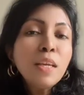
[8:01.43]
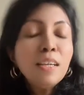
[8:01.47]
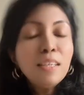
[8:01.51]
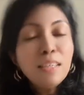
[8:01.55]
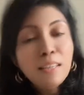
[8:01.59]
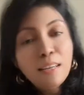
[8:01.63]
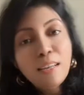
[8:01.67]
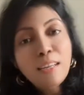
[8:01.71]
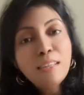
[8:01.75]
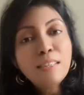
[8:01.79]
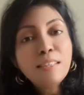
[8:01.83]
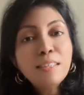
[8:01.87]

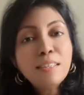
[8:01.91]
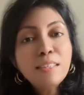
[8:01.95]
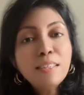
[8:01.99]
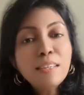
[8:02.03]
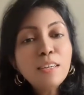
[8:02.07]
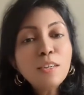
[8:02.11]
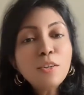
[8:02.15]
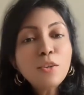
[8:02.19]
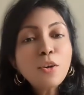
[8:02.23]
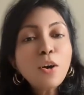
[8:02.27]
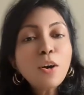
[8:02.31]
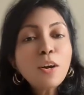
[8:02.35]
let's
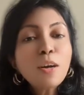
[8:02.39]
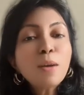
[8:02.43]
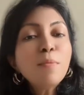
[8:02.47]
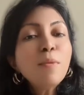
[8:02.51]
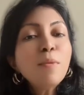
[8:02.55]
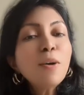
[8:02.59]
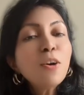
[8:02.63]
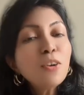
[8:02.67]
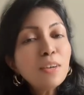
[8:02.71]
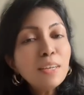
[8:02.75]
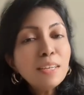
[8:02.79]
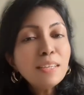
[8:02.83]
talk
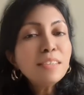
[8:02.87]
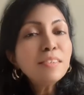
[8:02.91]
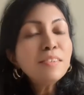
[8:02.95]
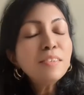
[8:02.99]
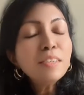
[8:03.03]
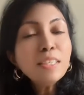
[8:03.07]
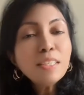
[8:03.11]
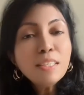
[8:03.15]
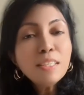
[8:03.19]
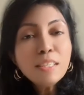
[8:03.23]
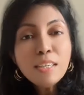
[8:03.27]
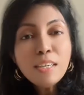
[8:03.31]
about
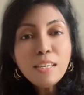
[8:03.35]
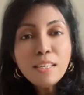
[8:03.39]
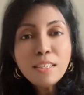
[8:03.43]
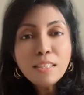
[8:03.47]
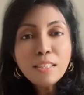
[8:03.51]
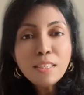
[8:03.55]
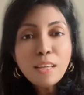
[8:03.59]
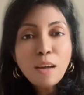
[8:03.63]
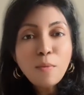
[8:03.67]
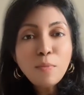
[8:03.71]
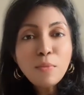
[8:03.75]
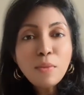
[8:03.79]
literature.
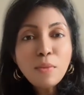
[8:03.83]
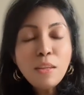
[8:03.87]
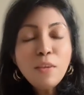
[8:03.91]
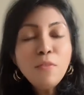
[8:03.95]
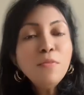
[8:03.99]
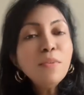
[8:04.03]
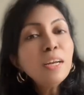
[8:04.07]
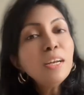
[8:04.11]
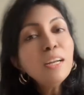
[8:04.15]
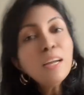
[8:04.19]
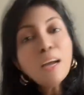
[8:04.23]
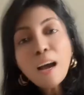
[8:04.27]
It's something
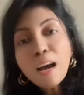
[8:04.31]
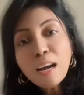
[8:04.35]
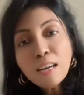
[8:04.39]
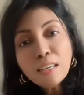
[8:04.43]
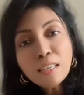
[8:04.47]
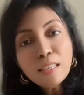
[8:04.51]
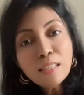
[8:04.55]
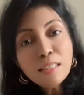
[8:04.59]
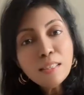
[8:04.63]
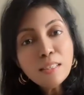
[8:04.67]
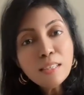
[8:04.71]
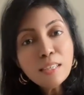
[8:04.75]
very
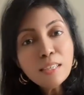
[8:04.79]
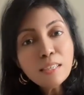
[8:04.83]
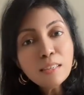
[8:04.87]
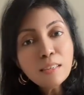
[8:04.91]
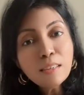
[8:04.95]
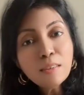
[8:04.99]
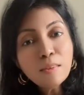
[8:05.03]
artistic,